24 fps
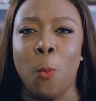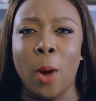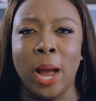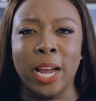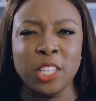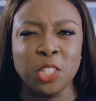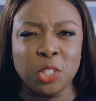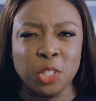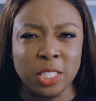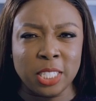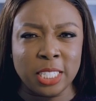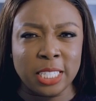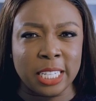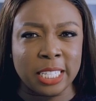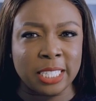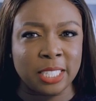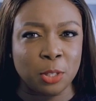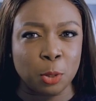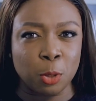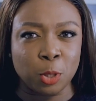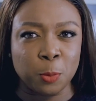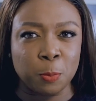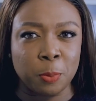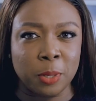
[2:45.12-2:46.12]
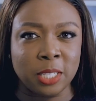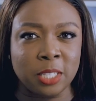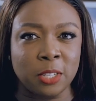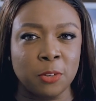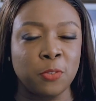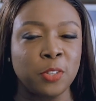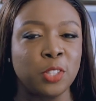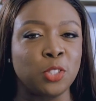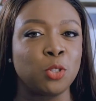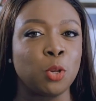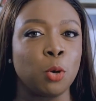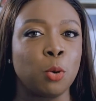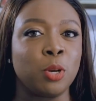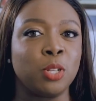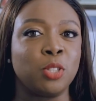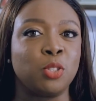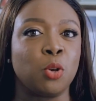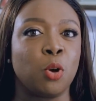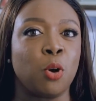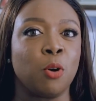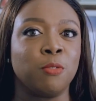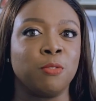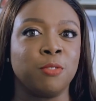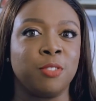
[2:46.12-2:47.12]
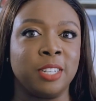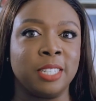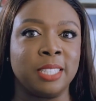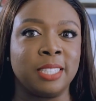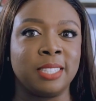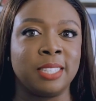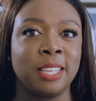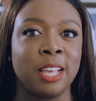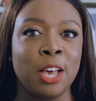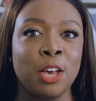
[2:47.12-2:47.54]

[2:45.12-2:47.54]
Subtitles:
Why do you need a sales page if it's not going to convert?